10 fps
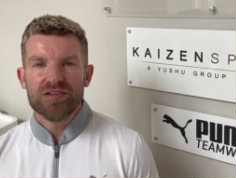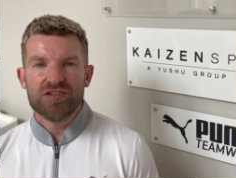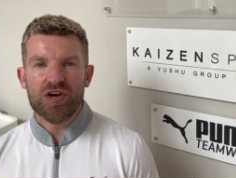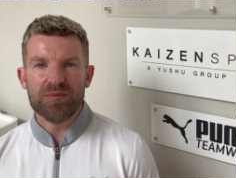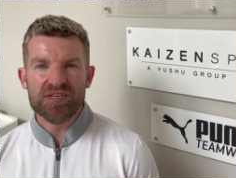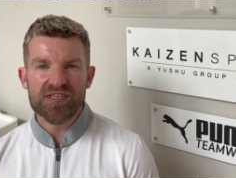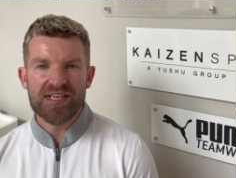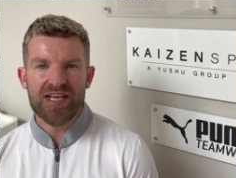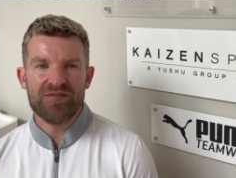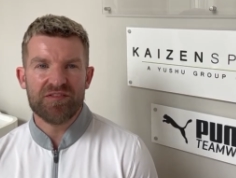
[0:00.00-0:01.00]
Thomas's
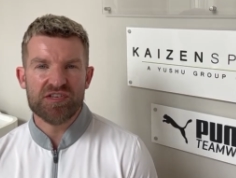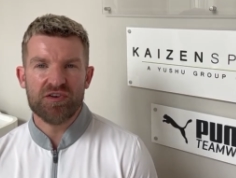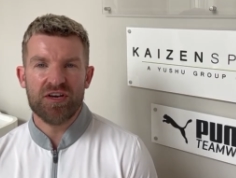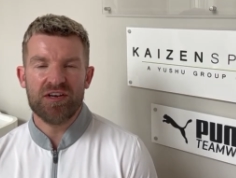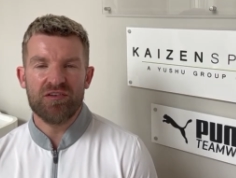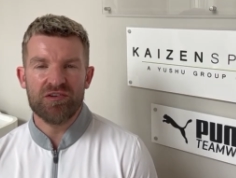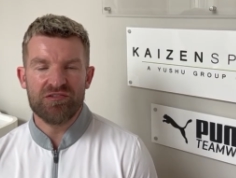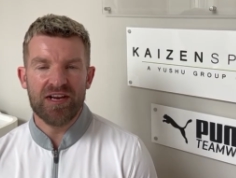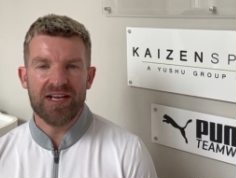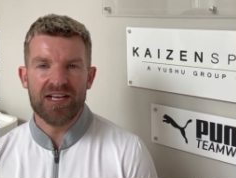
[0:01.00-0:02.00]
game for Sunderland
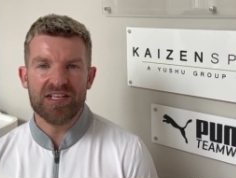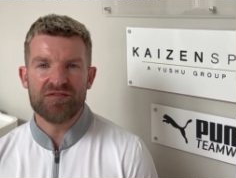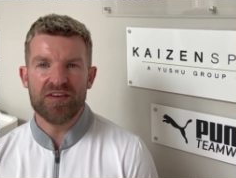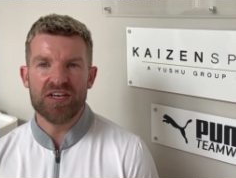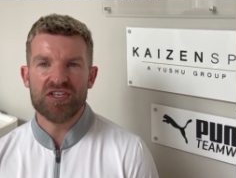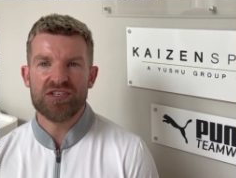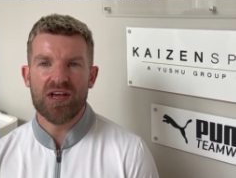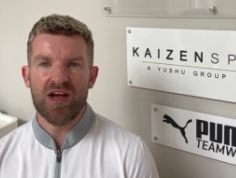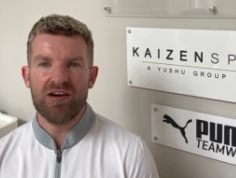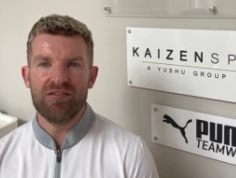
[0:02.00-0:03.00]
under 18s finished
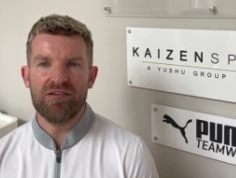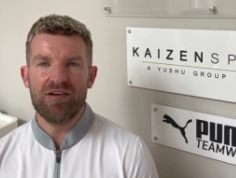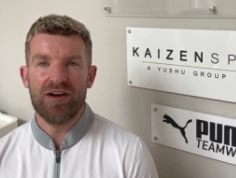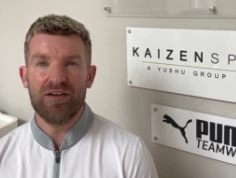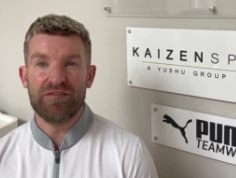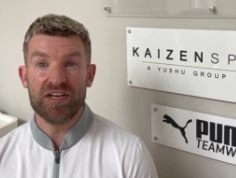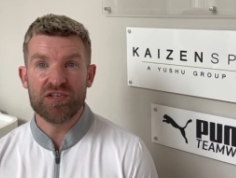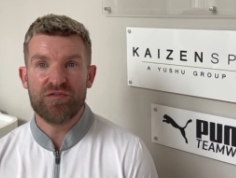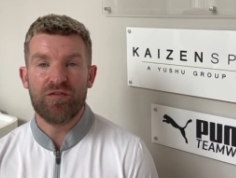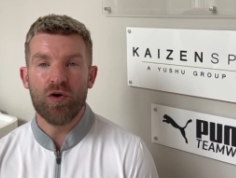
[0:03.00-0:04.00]

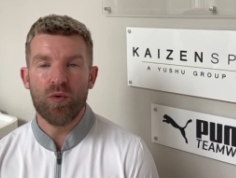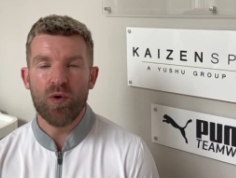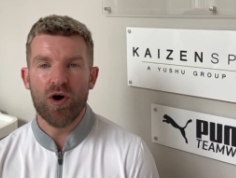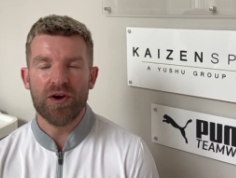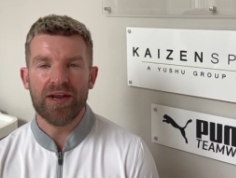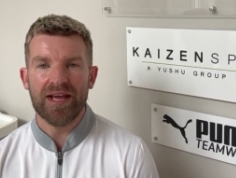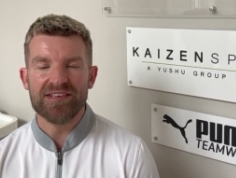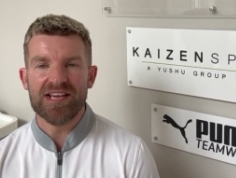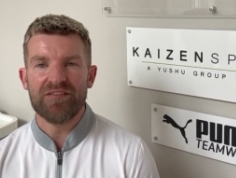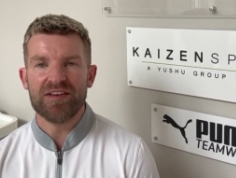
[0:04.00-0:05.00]
4-1
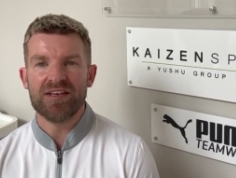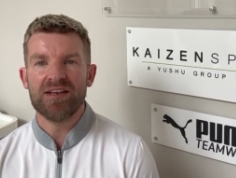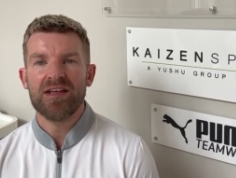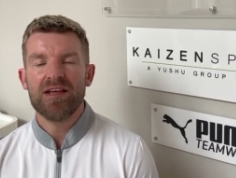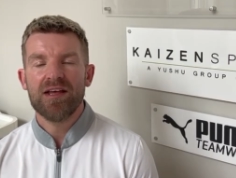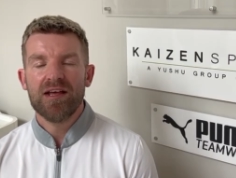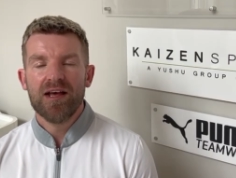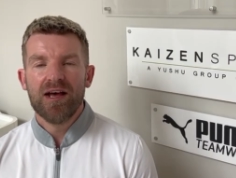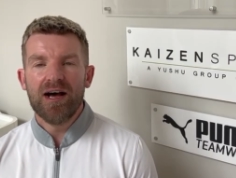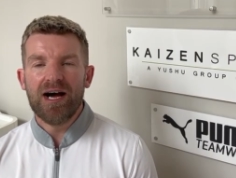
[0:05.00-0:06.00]
against Everton,
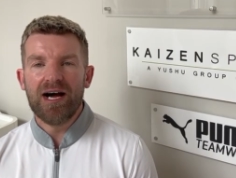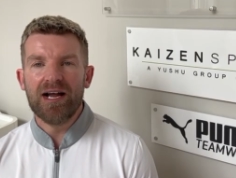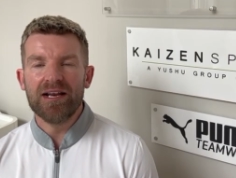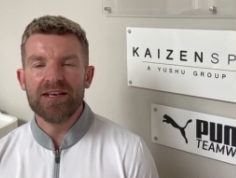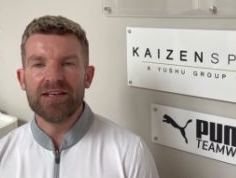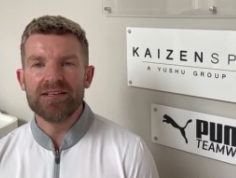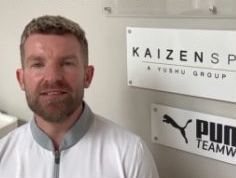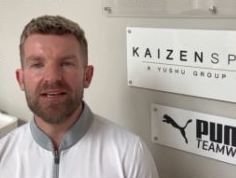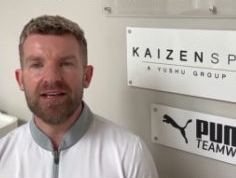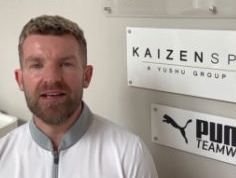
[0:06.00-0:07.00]
and
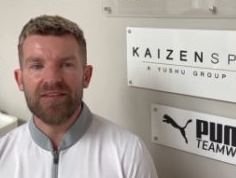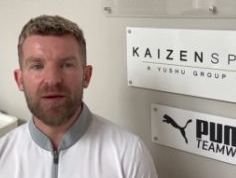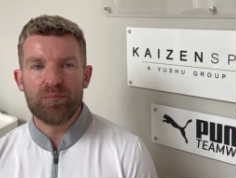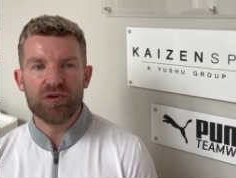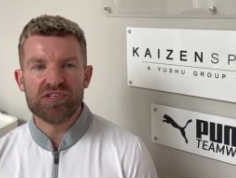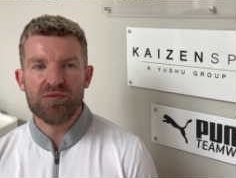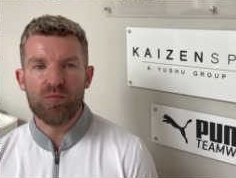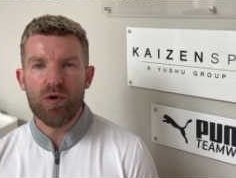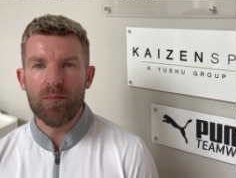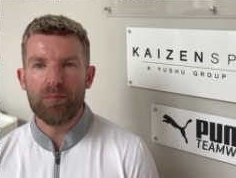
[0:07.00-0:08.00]
that puts them
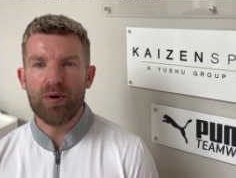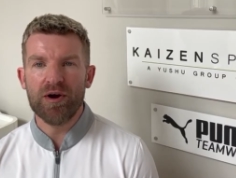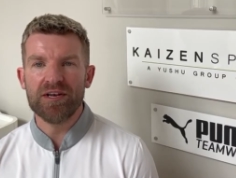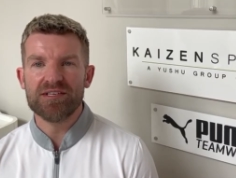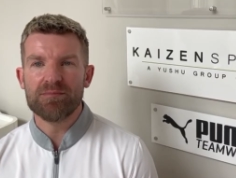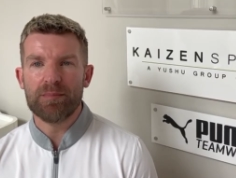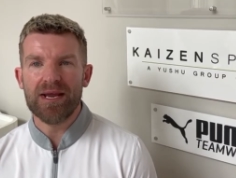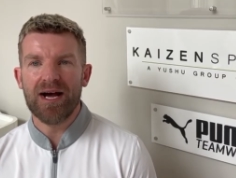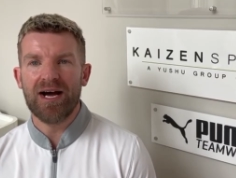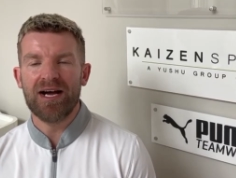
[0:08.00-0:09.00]
1 point
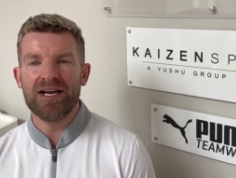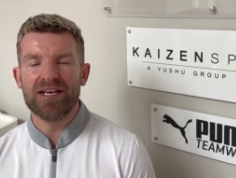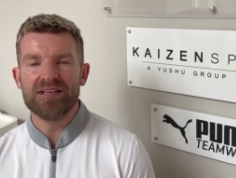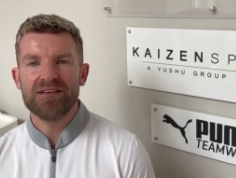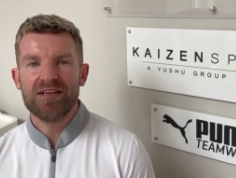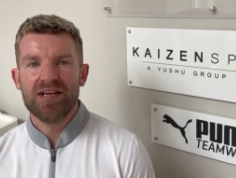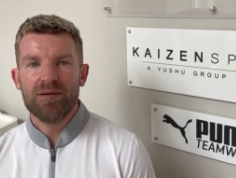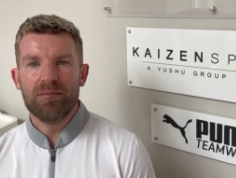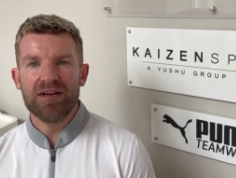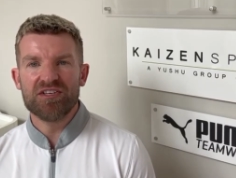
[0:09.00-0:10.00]
behind
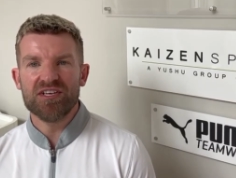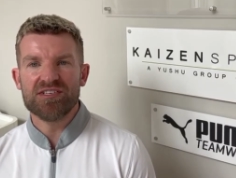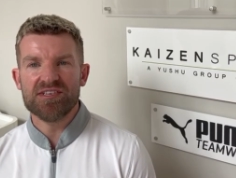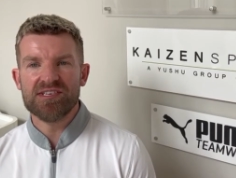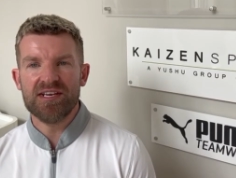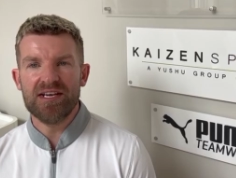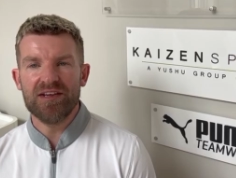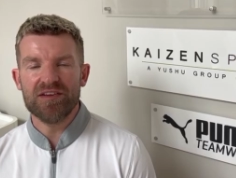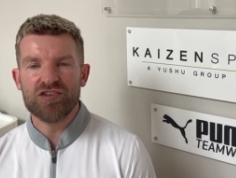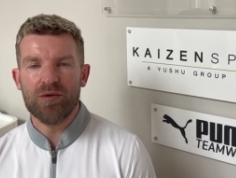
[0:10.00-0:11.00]
Manchester City
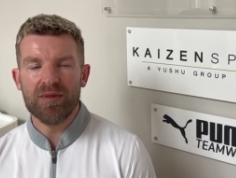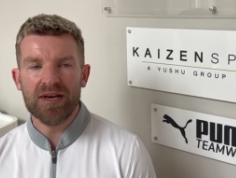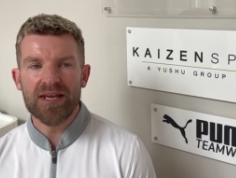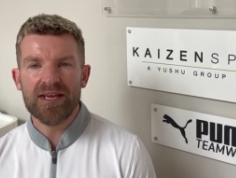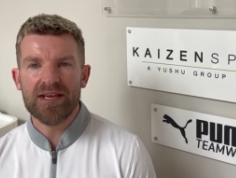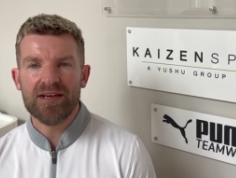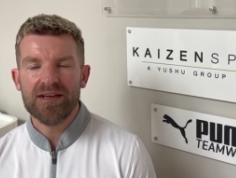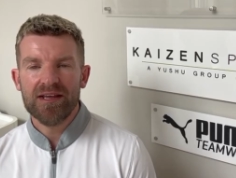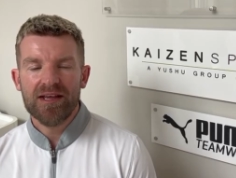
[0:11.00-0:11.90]
at the top of the league.